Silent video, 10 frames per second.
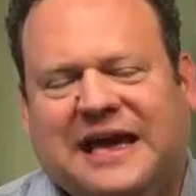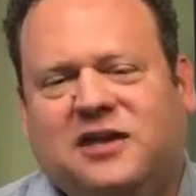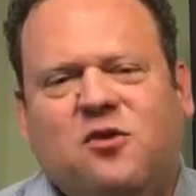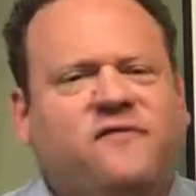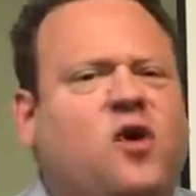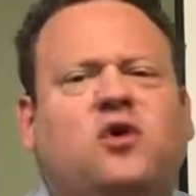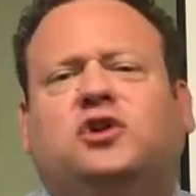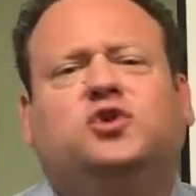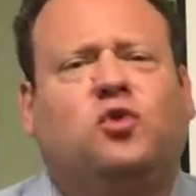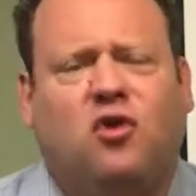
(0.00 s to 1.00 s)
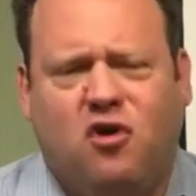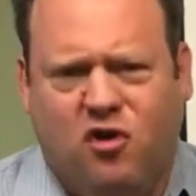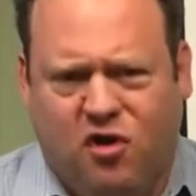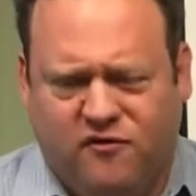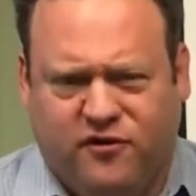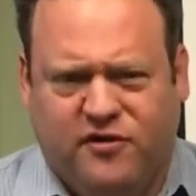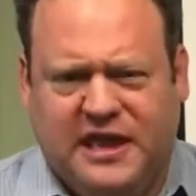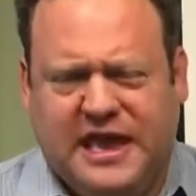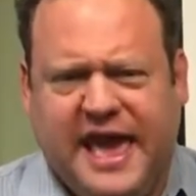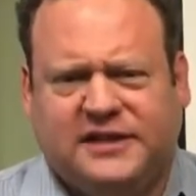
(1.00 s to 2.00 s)
that you have no control over
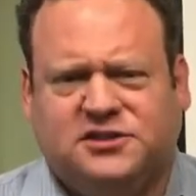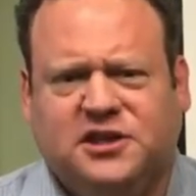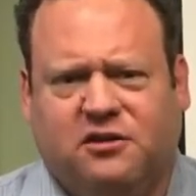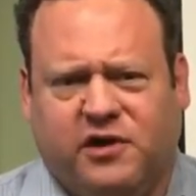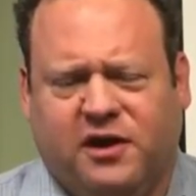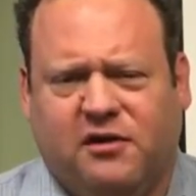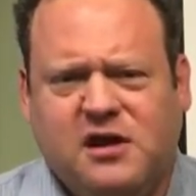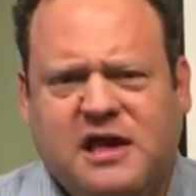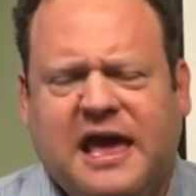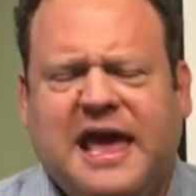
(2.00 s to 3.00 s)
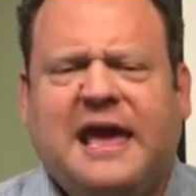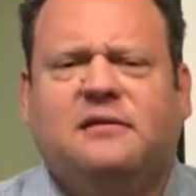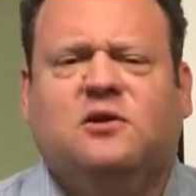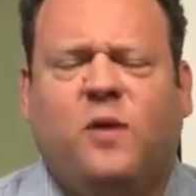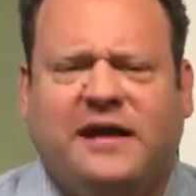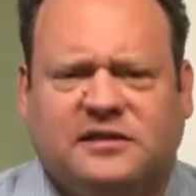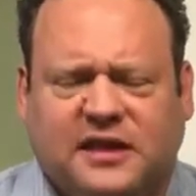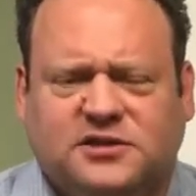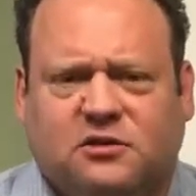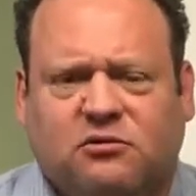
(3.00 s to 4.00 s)
the exterior and the way
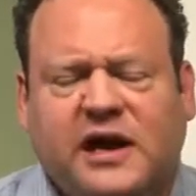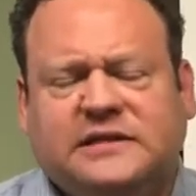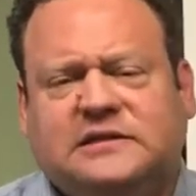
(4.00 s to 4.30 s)
things are run.